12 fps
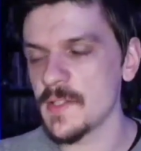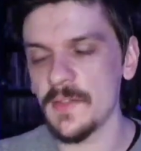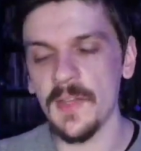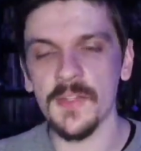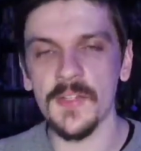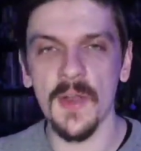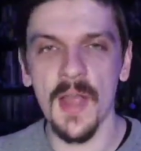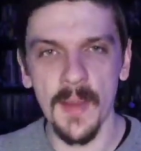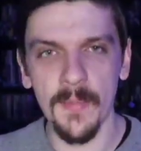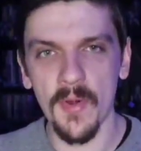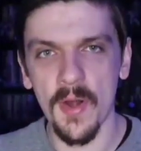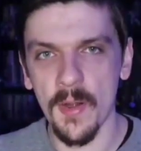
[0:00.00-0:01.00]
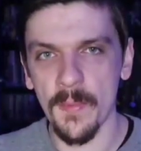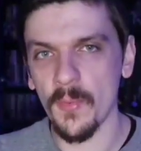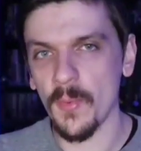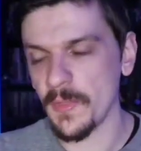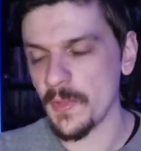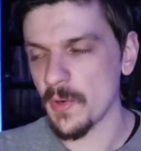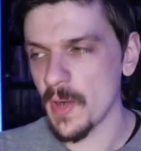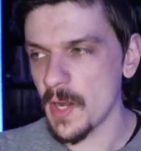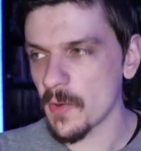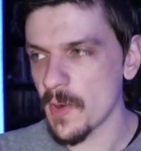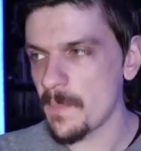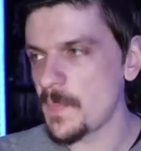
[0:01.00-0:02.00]
so there's your hyper armor with your
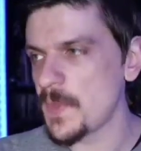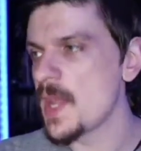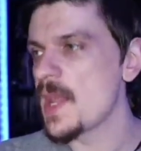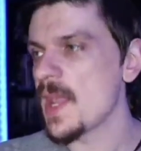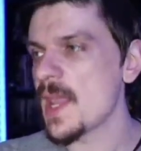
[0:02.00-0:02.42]
interrupt,